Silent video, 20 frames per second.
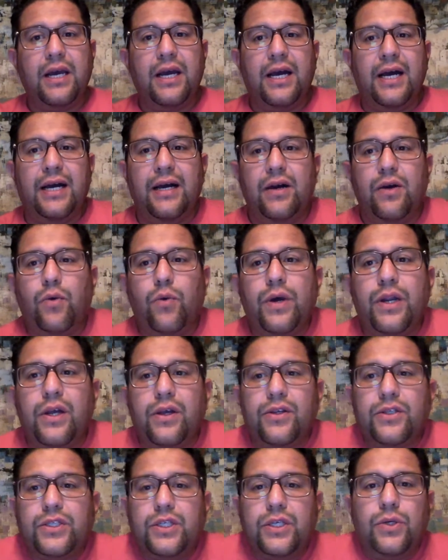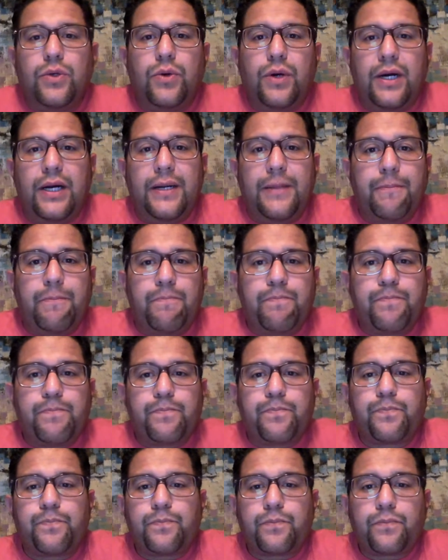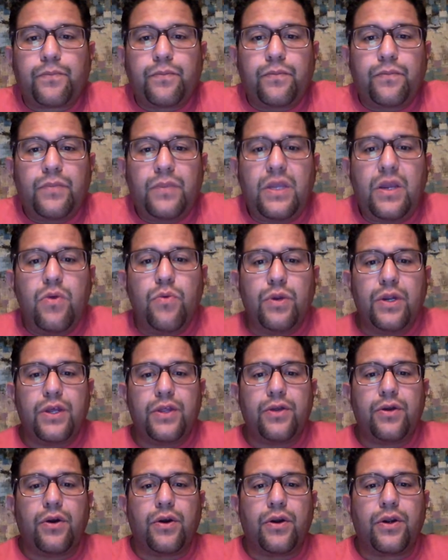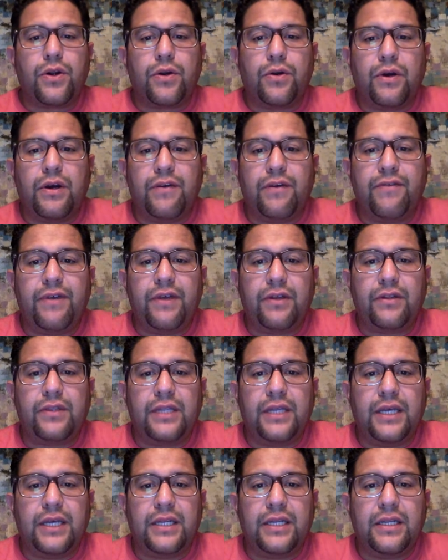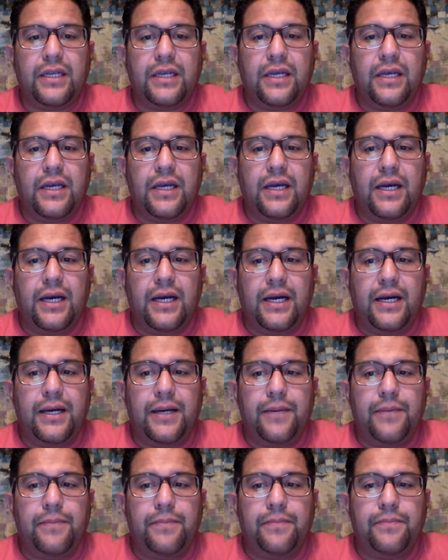One also, one other article I felt that uh,